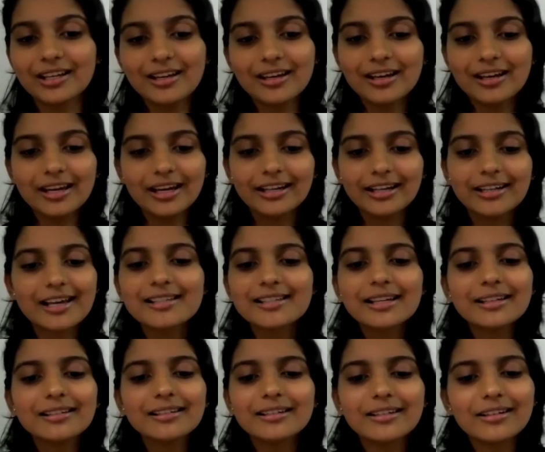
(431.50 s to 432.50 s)
it
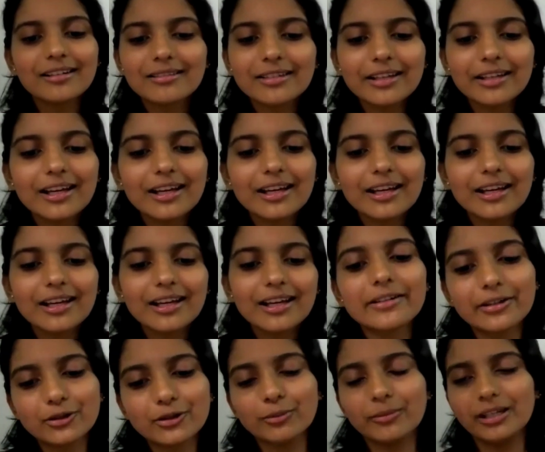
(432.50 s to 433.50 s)
doesn't really
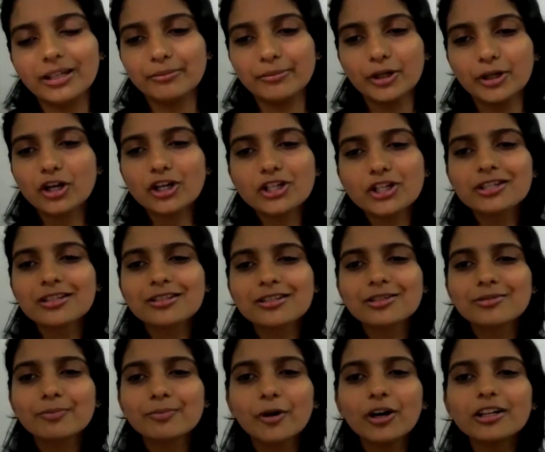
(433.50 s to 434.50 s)
matter to me, because
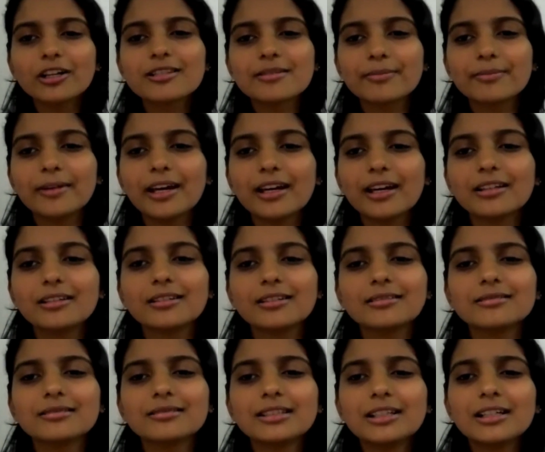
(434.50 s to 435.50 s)
sports may
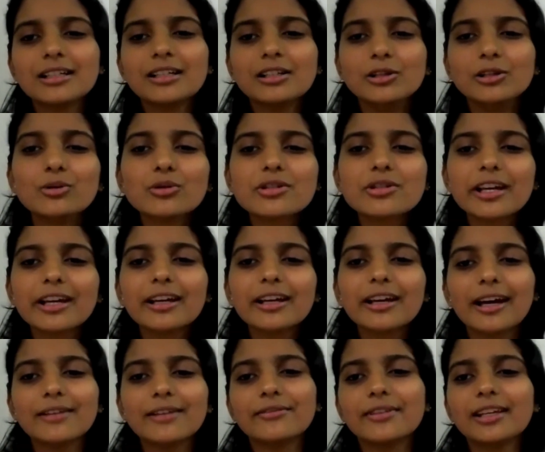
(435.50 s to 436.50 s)
losing
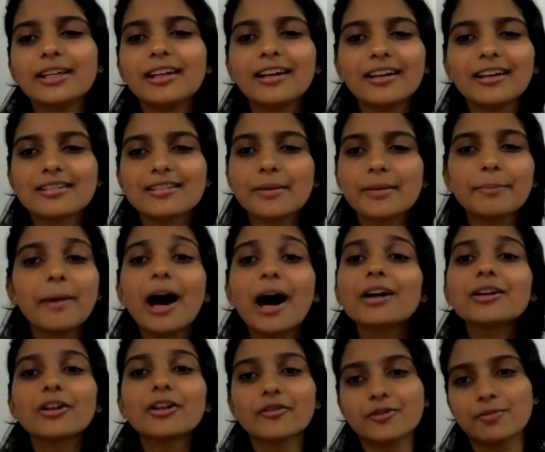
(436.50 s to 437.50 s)
and winning is a
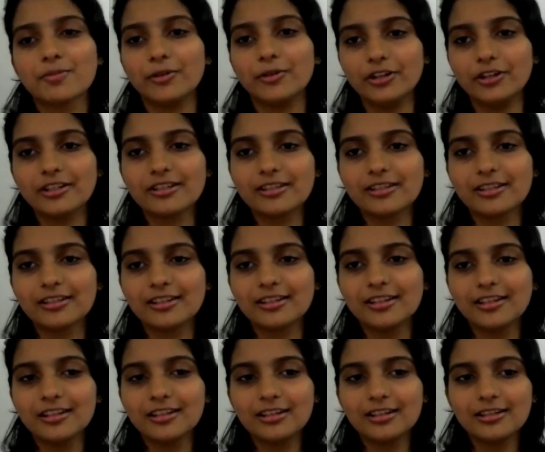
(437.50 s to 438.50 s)
part of sports.
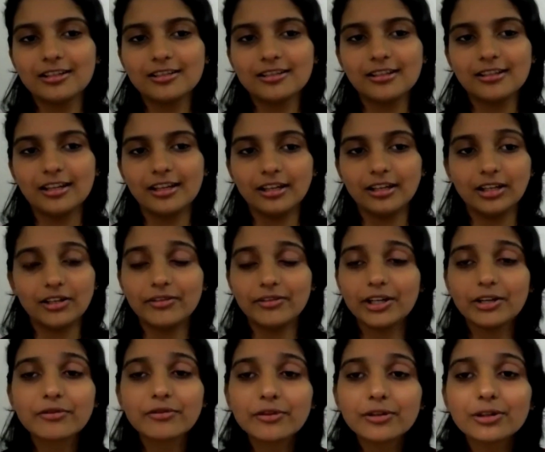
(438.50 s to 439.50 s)
See, even
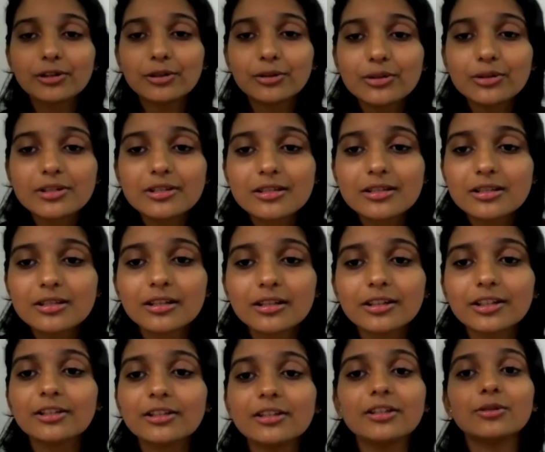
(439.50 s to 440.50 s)
if you lose,
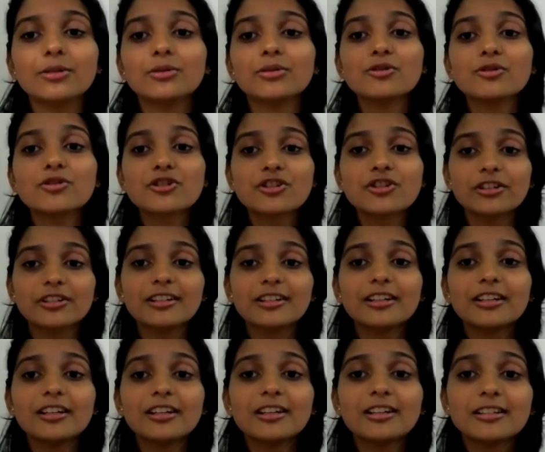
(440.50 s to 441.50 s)
you should
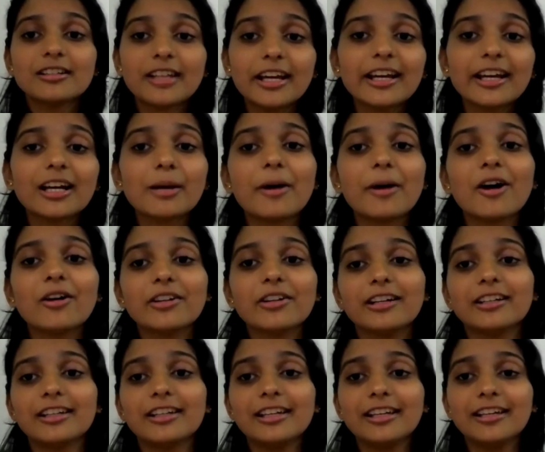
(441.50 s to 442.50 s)
think about
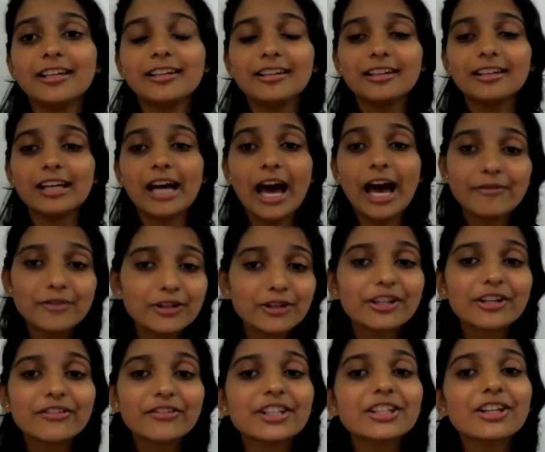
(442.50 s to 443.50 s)
it. Ki, have you
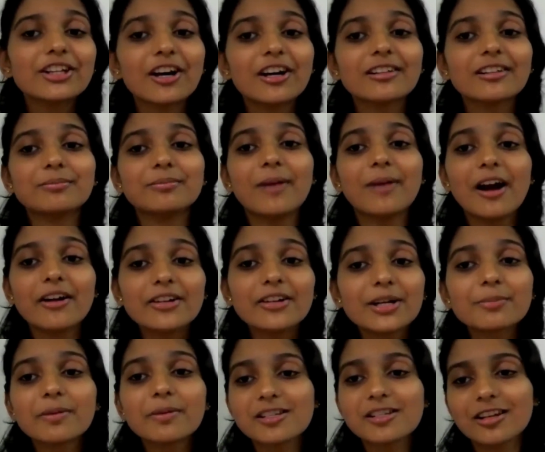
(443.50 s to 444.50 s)
given your
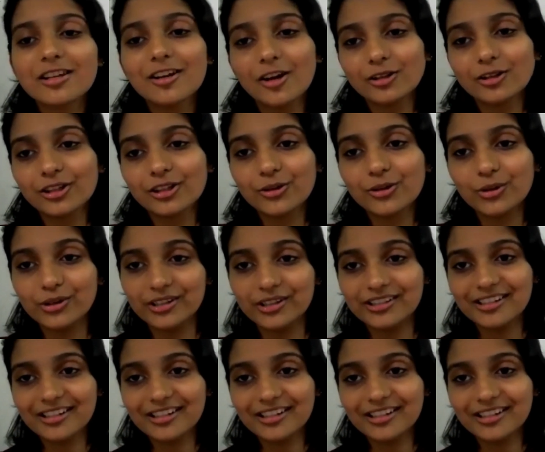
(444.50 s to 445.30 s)
100% on the court?